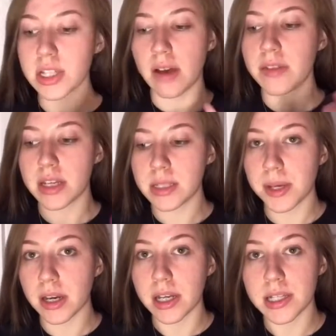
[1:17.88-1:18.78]
Just love this
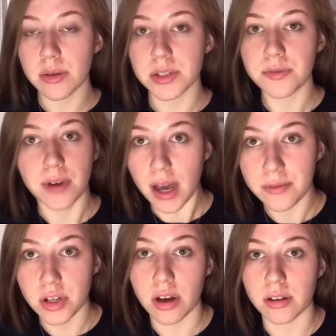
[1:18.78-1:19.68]
because it was
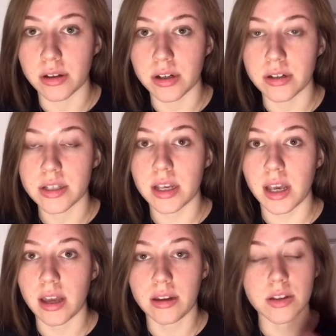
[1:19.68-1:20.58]
$5
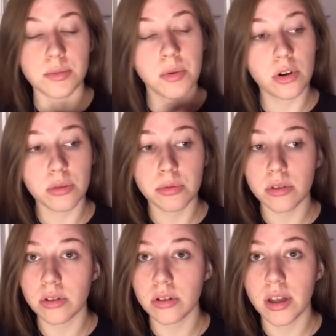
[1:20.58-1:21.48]
and it's
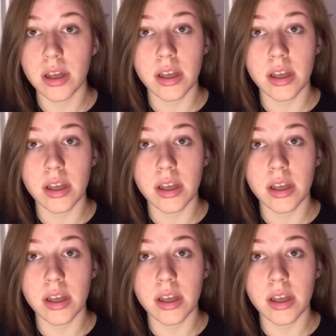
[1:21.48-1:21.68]
portable,